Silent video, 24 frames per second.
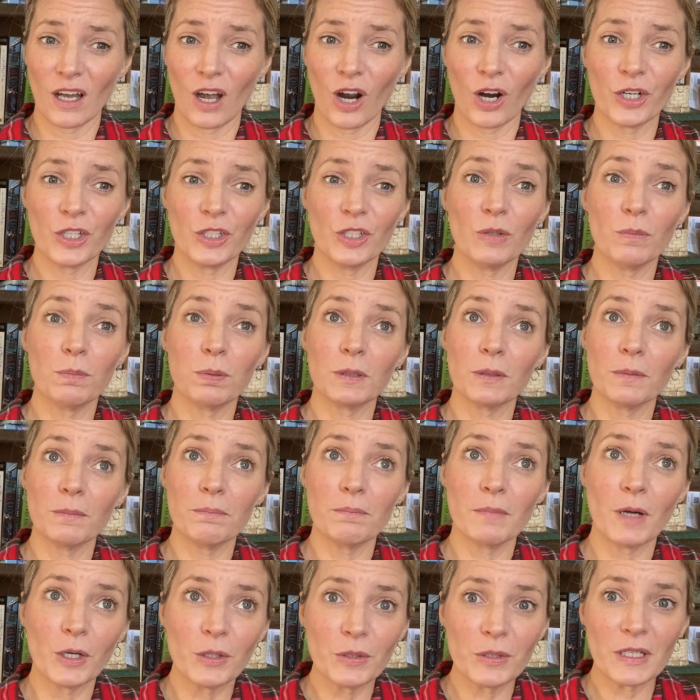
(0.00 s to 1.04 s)
Are you
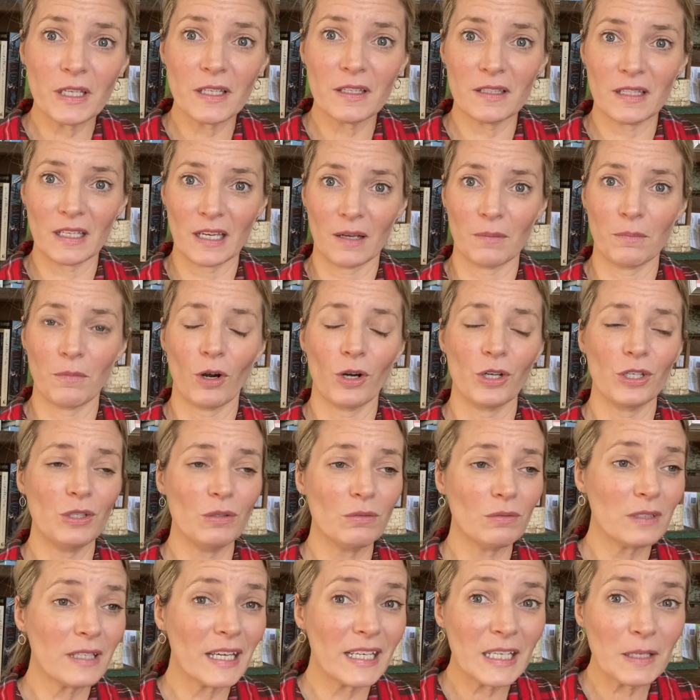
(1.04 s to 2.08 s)
promoting them? Are you
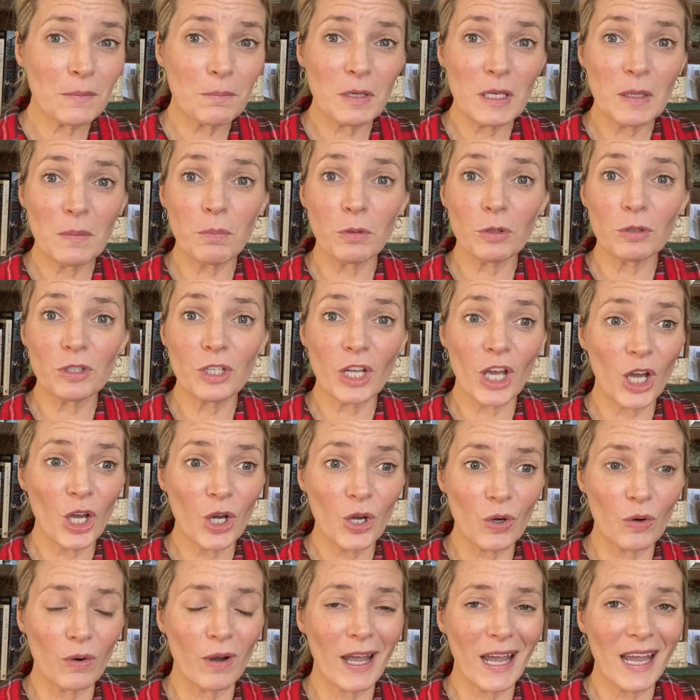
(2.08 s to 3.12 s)
letting people
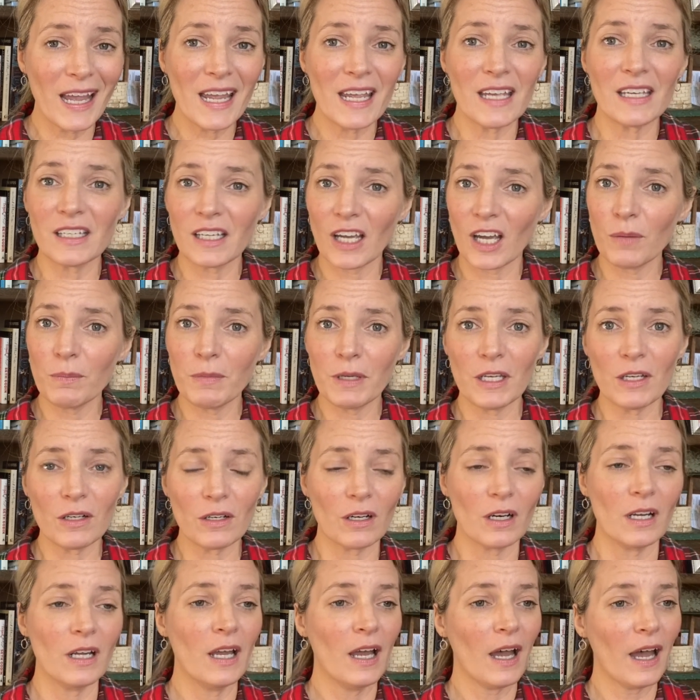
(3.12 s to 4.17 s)
know, hey, come
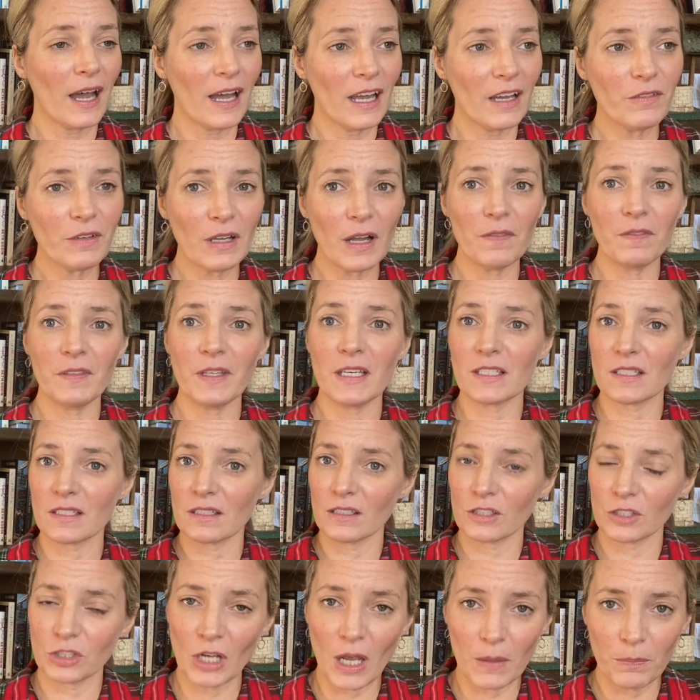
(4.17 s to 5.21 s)
here, I've got this,
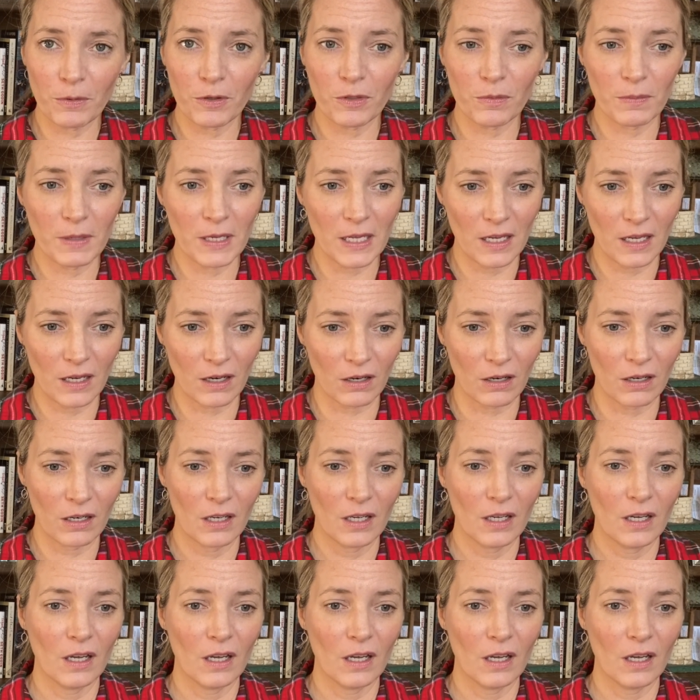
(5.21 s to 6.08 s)
shop with me here?